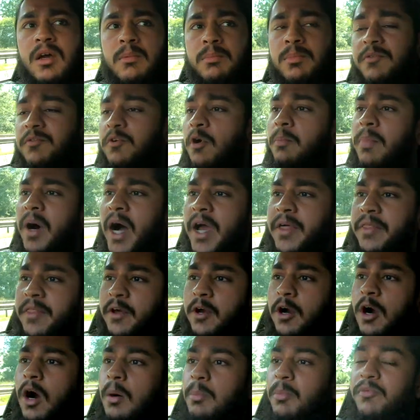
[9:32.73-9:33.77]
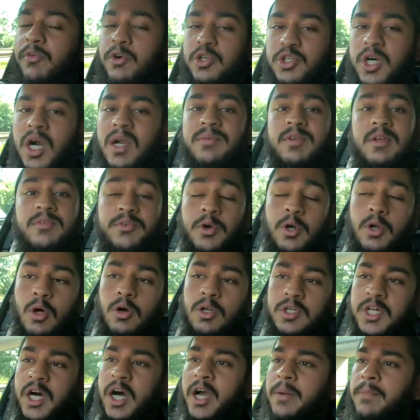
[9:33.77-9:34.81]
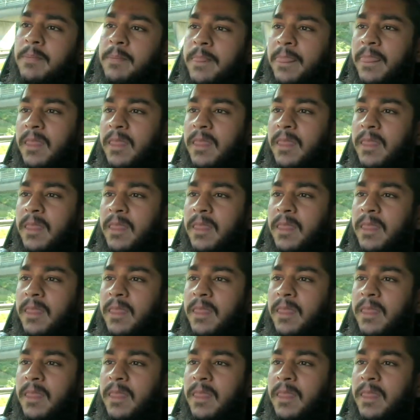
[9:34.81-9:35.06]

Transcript: before buying the car, before driving it for a long time.